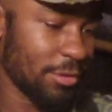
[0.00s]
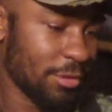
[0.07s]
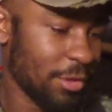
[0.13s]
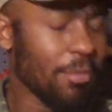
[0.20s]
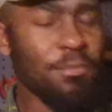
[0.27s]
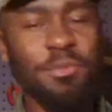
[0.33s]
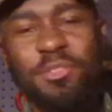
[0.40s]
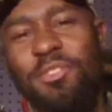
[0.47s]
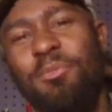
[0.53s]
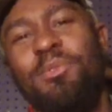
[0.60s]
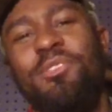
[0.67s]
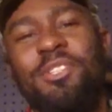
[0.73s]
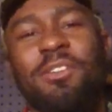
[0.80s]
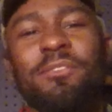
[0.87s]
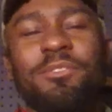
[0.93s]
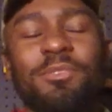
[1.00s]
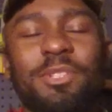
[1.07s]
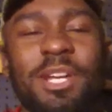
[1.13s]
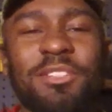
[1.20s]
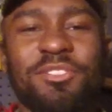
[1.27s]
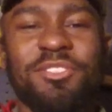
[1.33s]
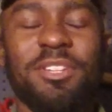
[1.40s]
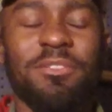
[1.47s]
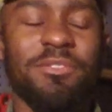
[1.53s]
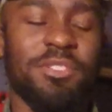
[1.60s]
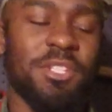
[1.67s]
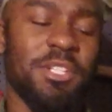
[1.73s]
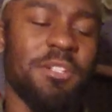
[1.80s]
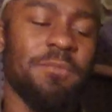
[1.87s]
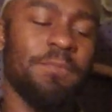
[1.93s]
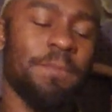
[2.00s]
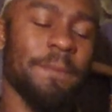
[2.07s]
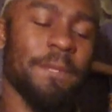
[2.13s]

Yep, December 10th, 2017.